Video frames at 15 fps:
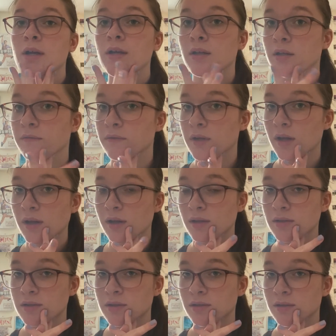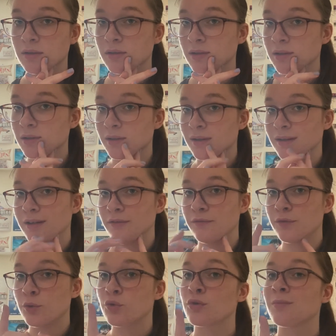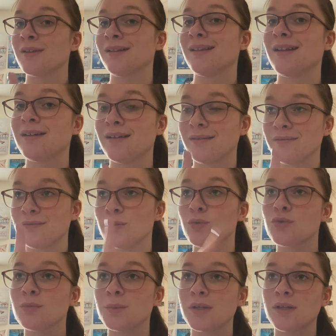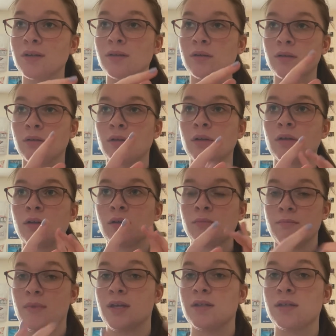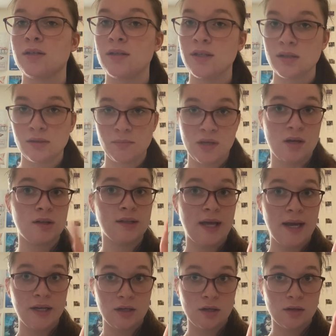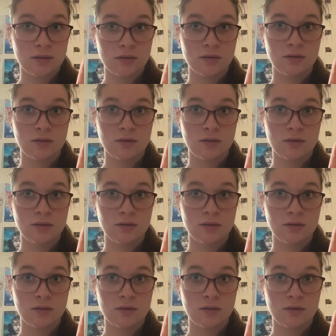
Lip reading: if not, and future me makes this me a liar,